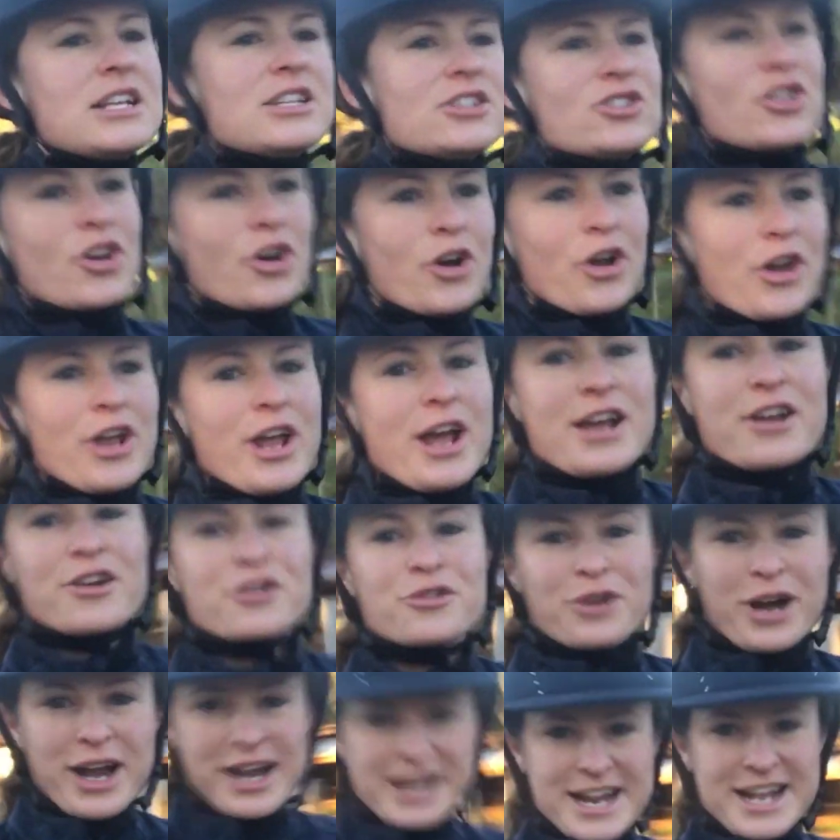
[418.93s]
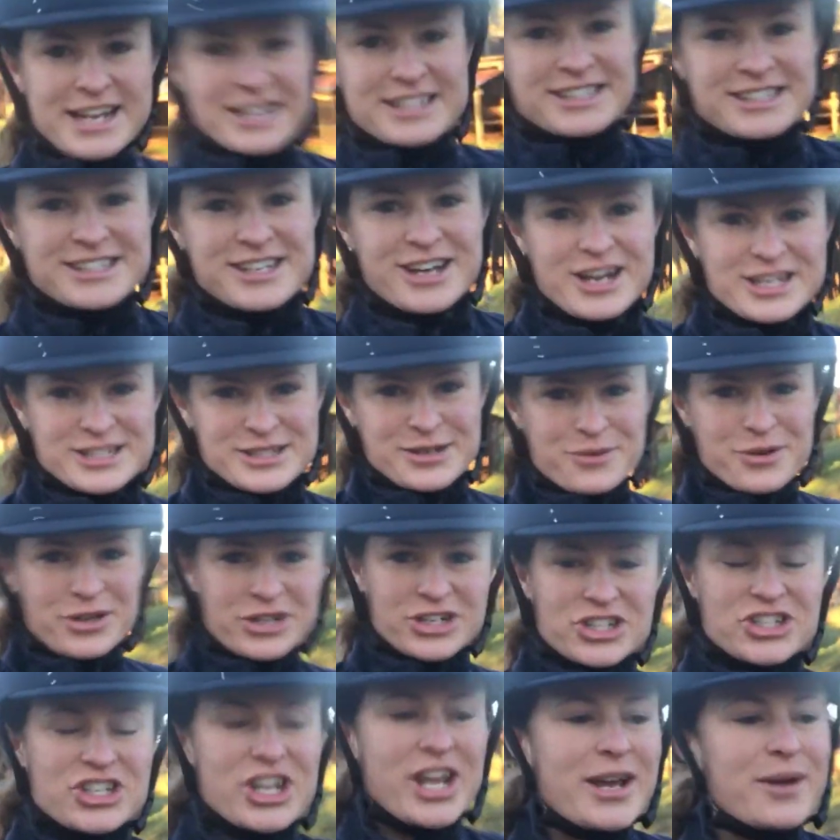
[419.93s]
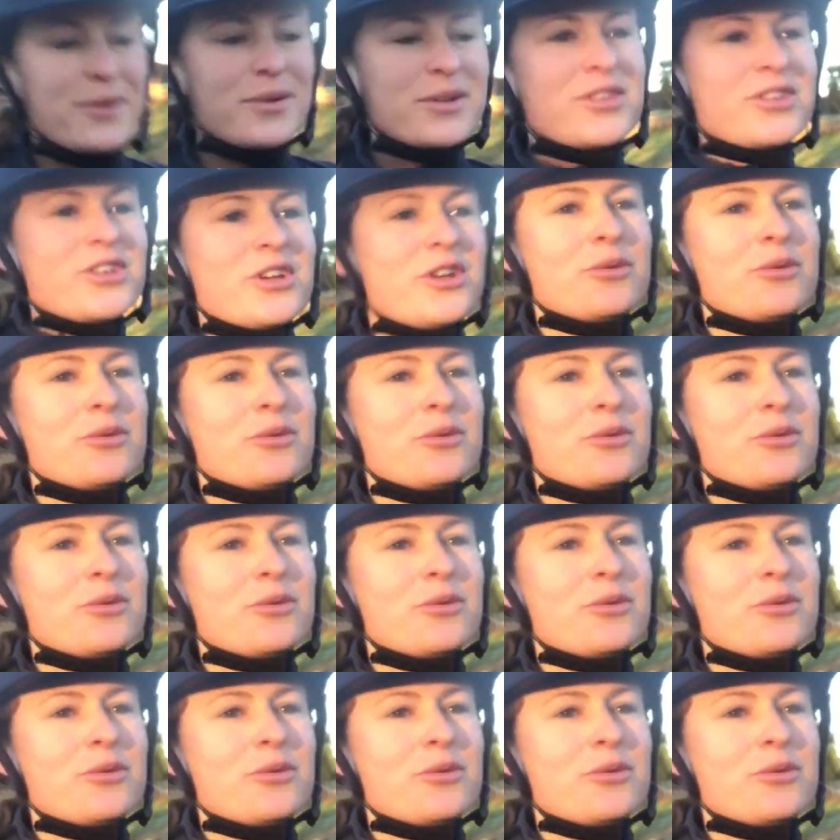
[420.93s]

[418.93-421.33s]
So a great exercise I want to share with